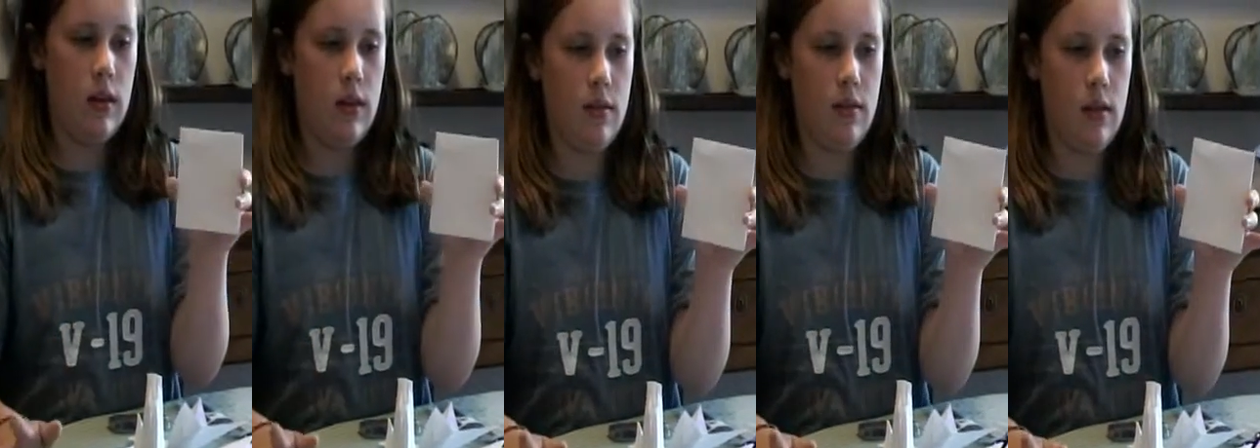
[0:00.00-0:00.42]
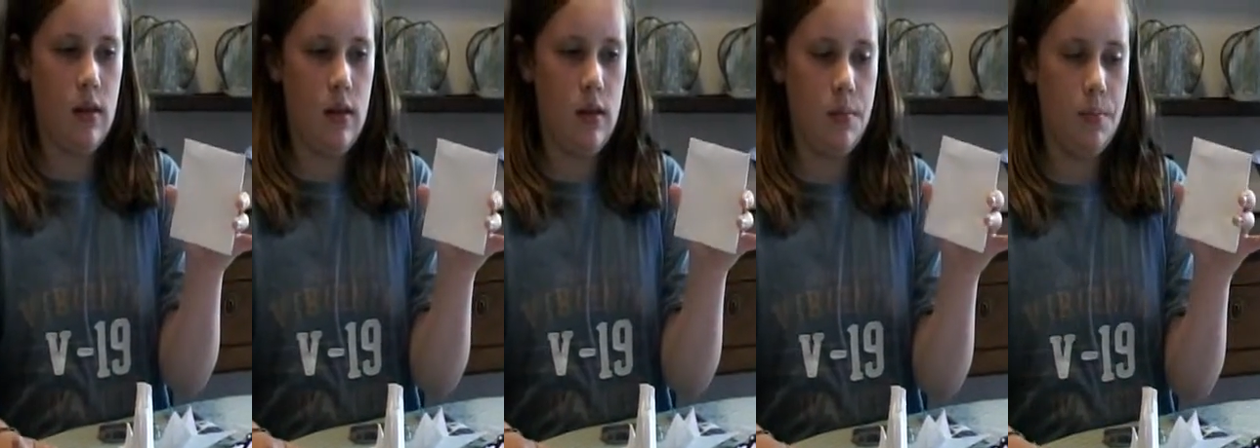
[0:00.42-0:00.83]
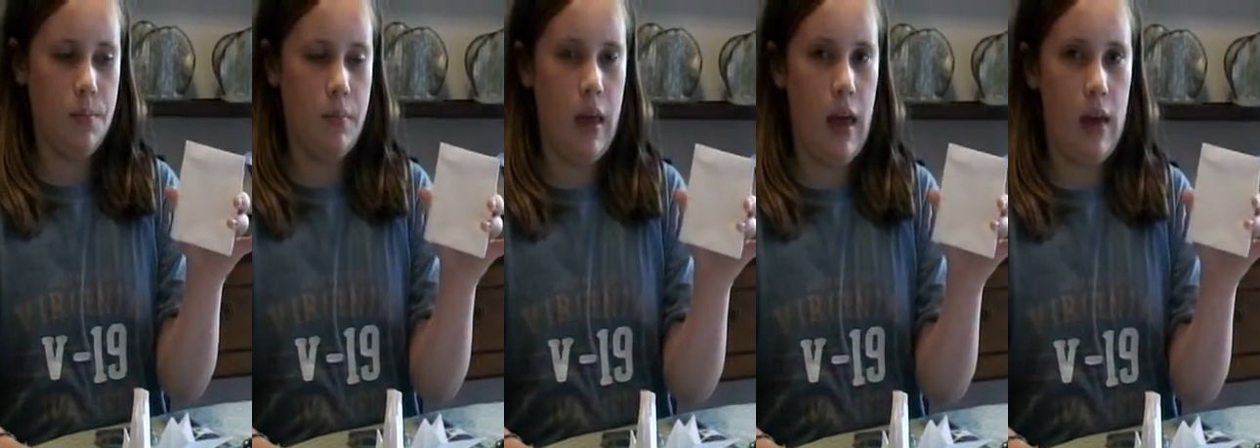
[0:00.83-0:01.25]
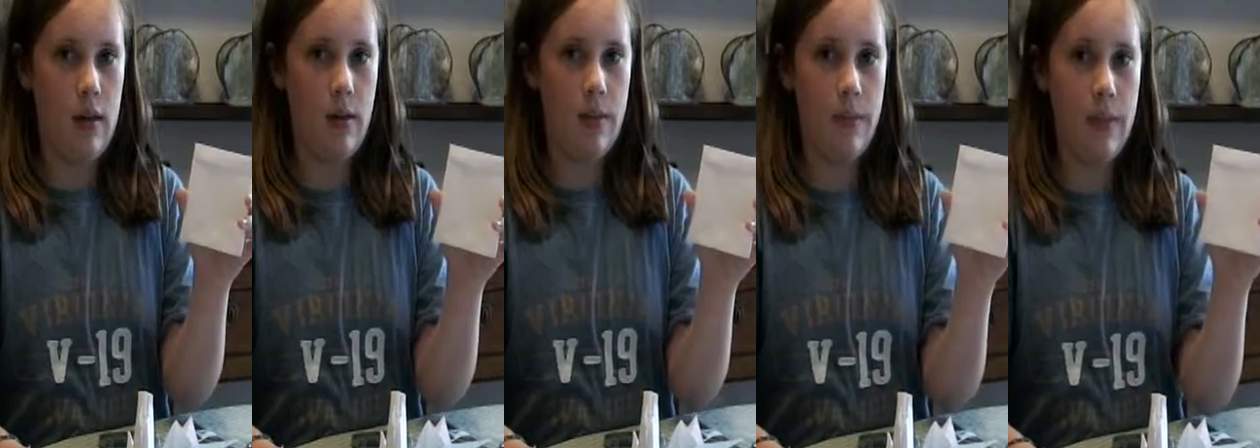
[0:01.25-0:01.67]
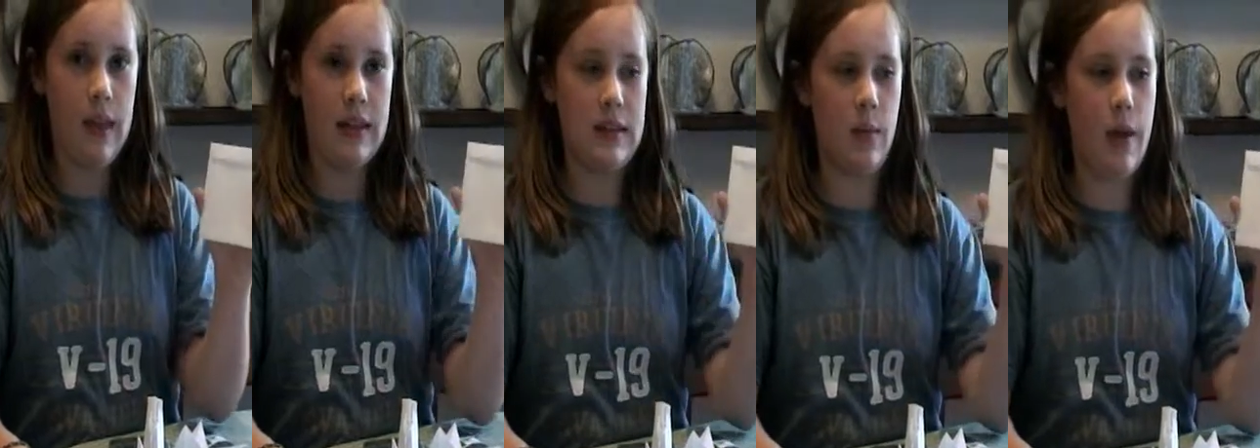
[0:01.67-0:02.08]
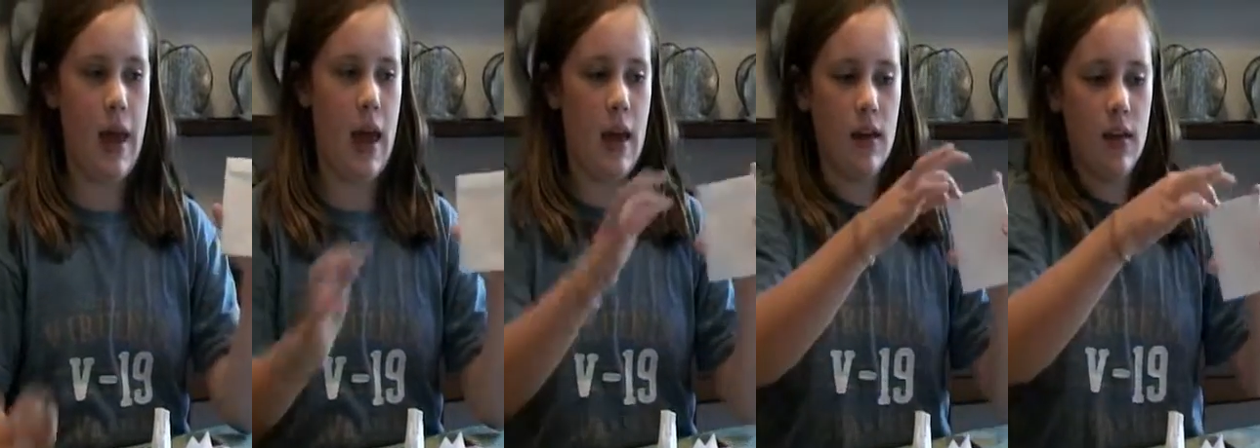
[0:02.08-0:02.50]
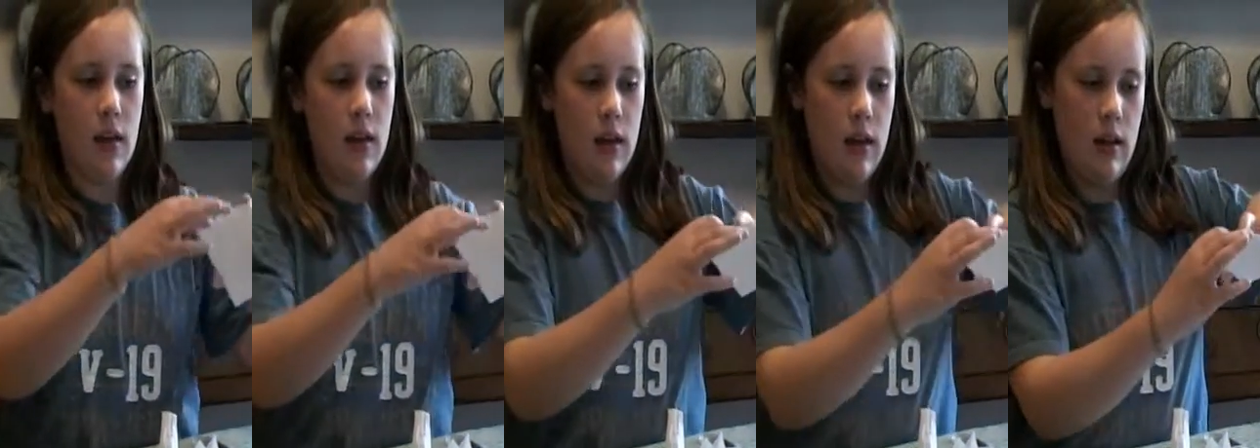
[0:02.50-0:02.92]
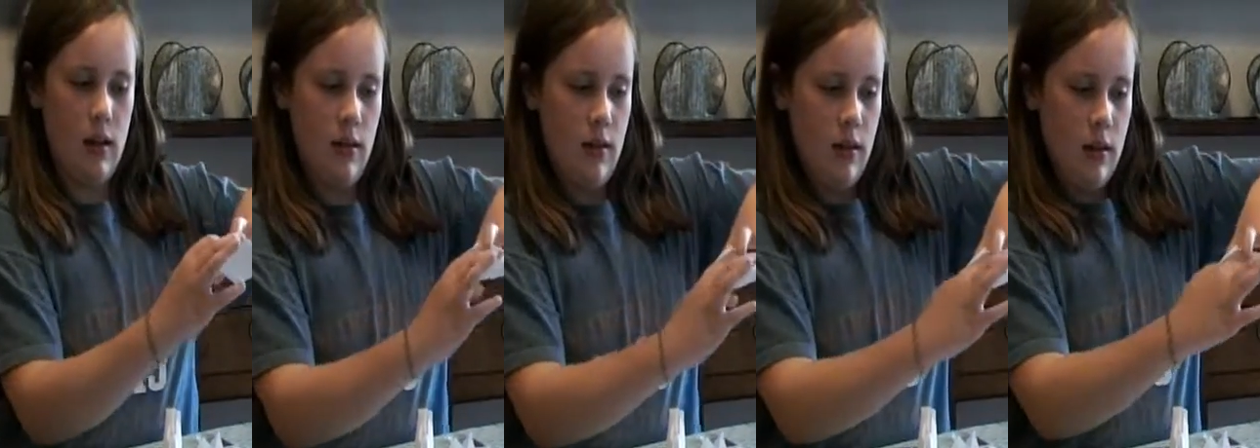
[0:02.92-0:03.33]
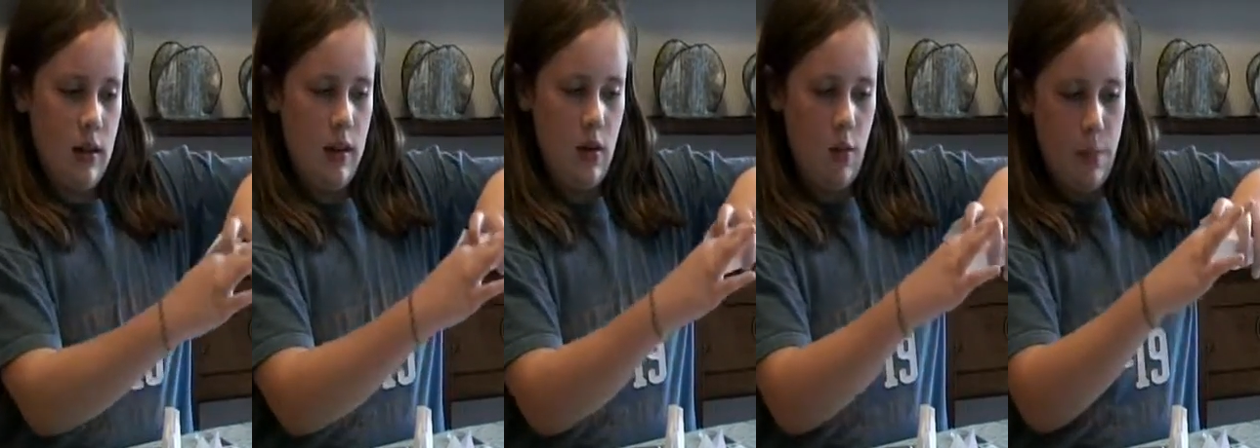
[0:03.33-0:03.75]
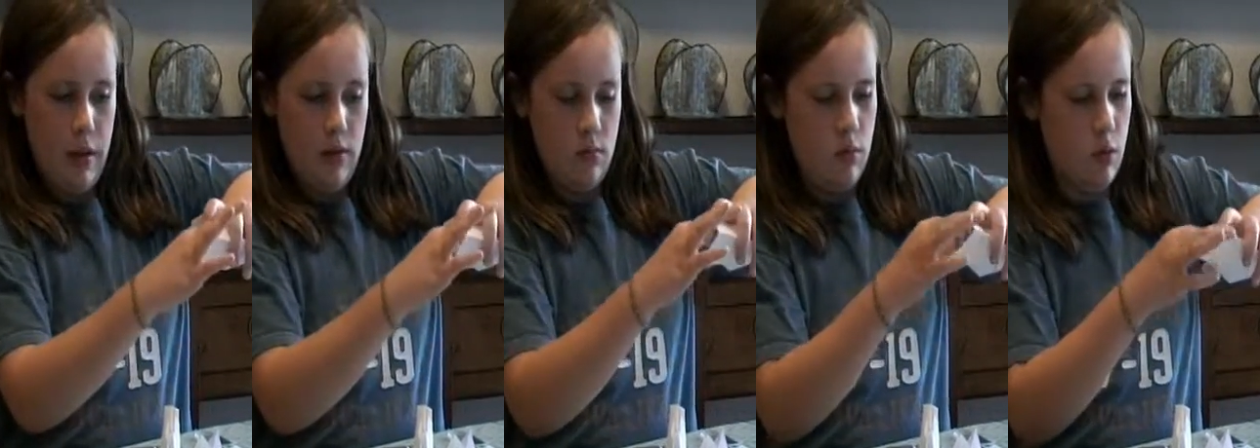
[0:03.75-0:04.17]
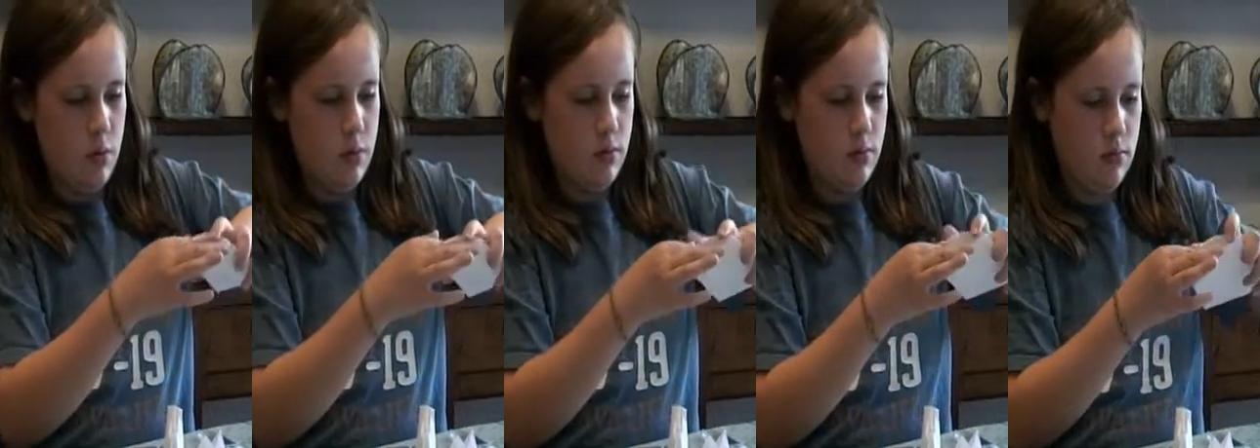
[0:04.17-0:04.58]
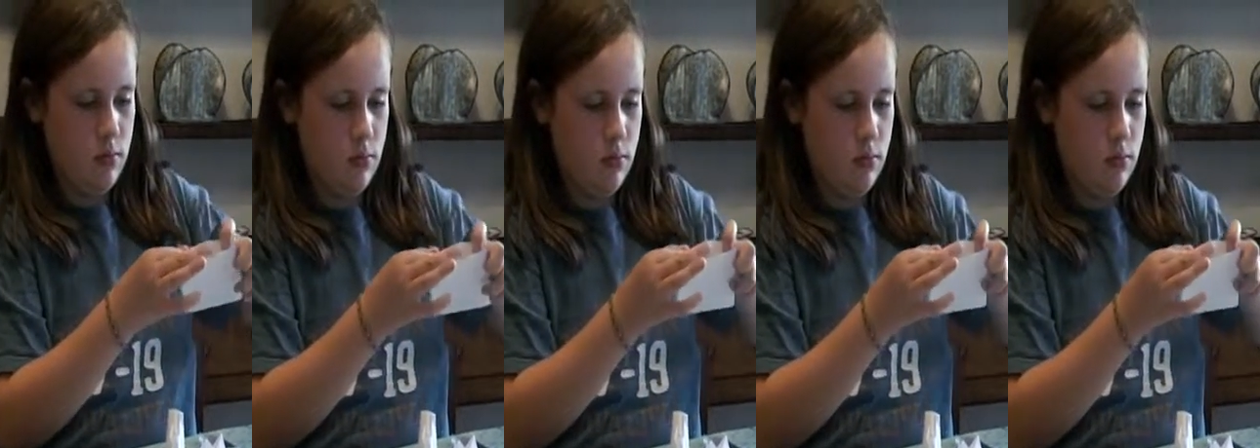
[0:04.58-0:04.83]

this um, What bag. is that? It's a bag and it opens oops